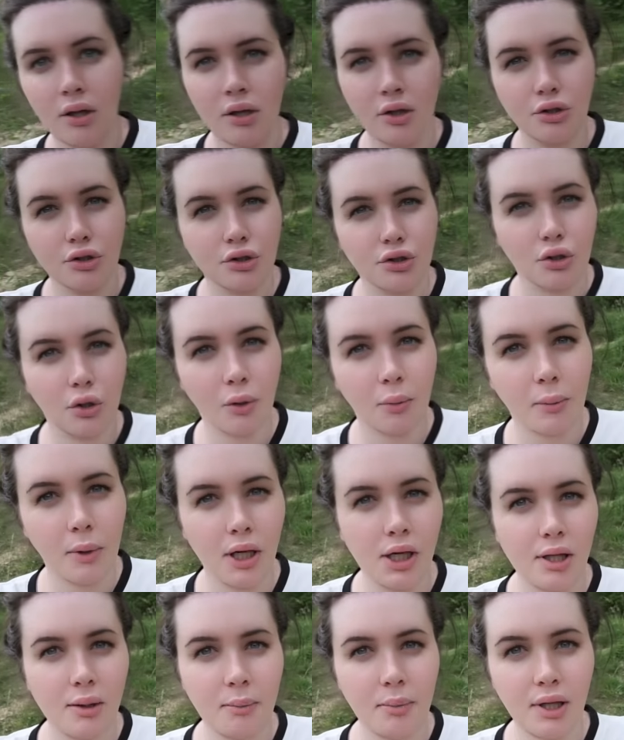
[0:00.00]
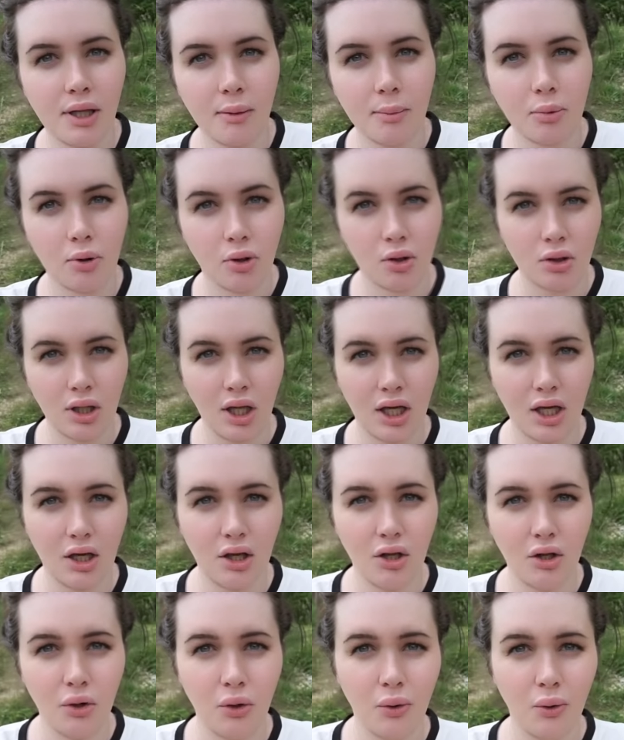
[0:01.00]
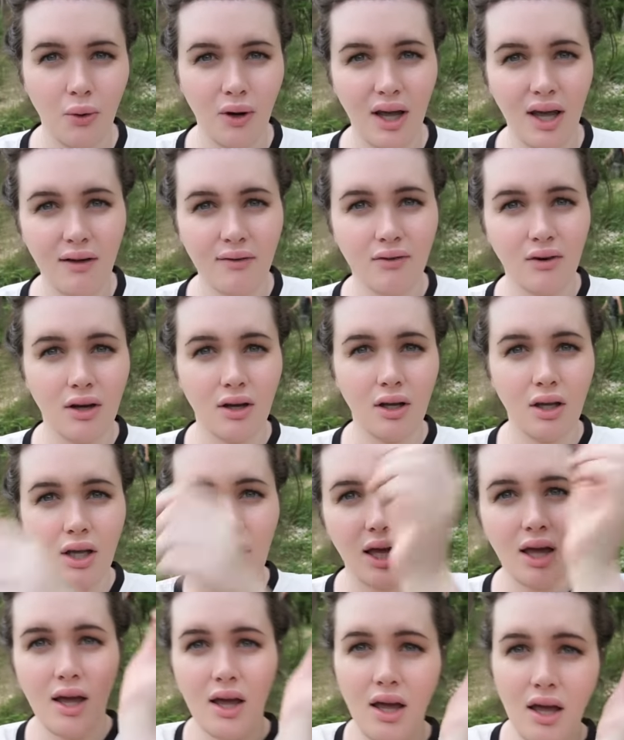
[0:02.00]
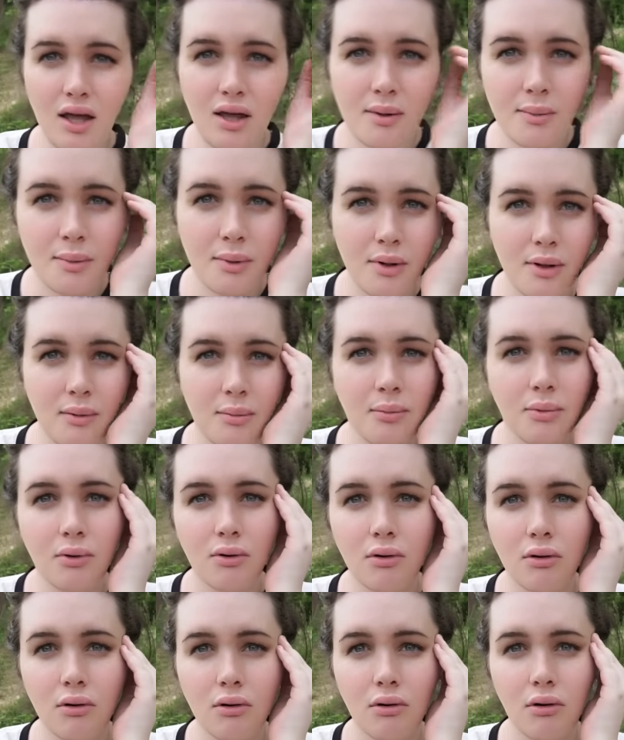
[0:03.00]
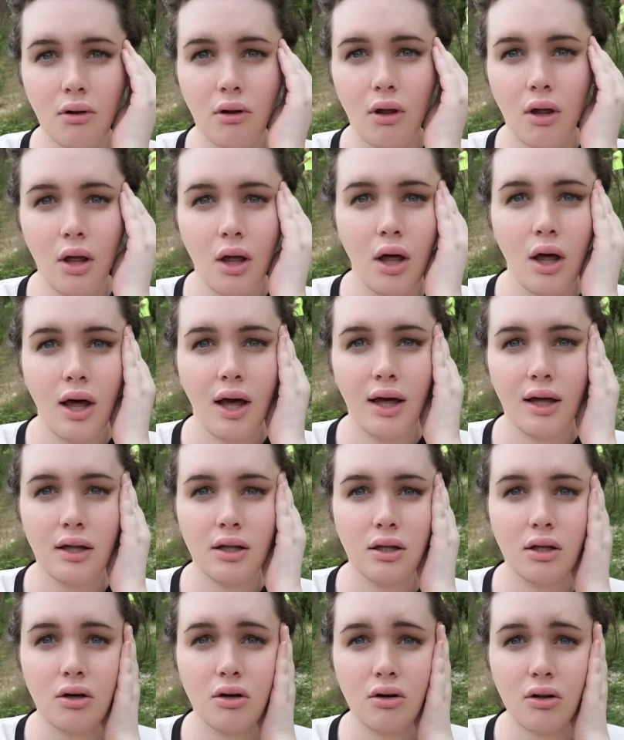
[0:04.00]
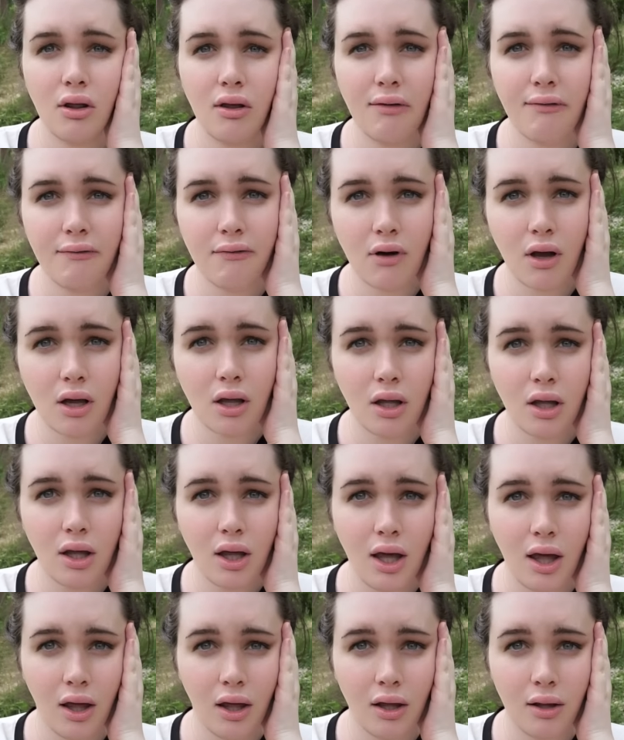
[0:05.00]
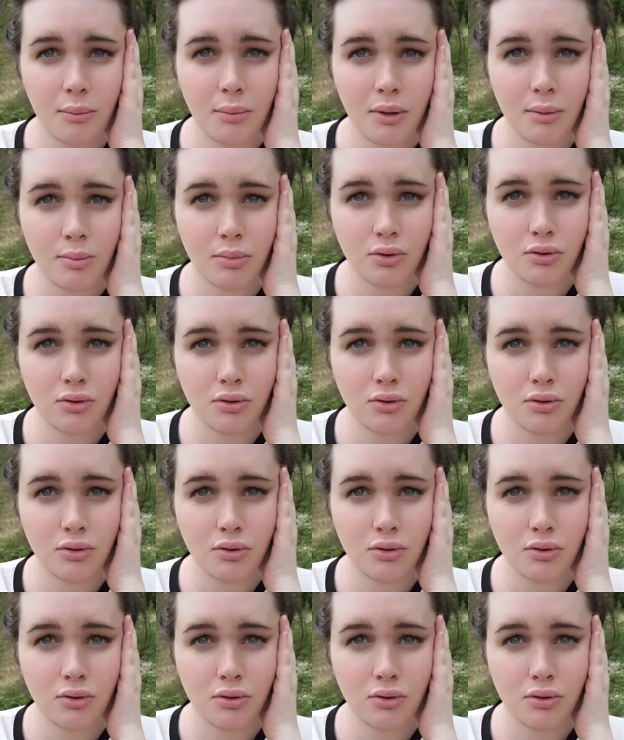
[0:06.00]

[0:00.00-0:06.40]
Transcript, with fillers: There's so many people, like, ew, I hate people. I literally fucking hate people